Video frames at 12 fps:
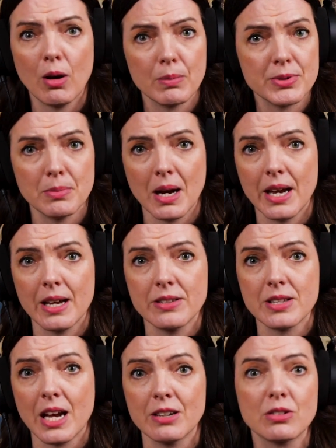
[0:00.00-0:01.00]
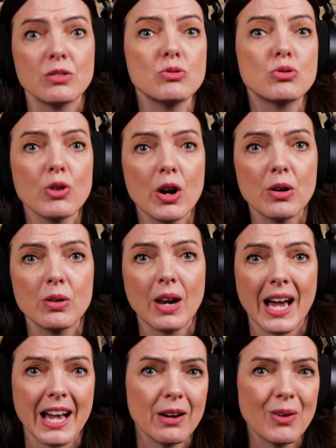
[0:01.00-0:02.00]
optimize, and
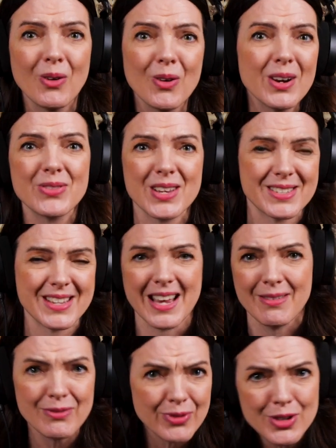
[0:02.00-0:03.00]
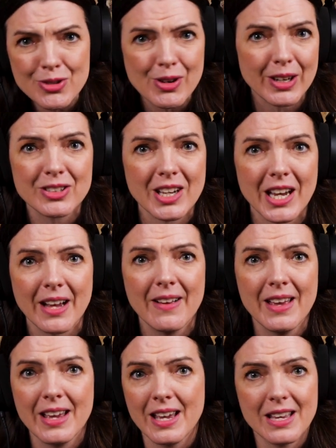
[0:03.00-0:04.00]
control how all of this infrastructure
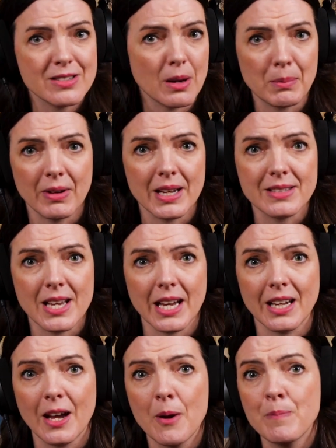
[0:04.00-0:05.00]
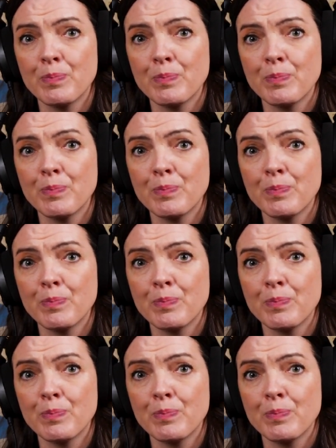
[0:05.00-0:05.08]
is operating.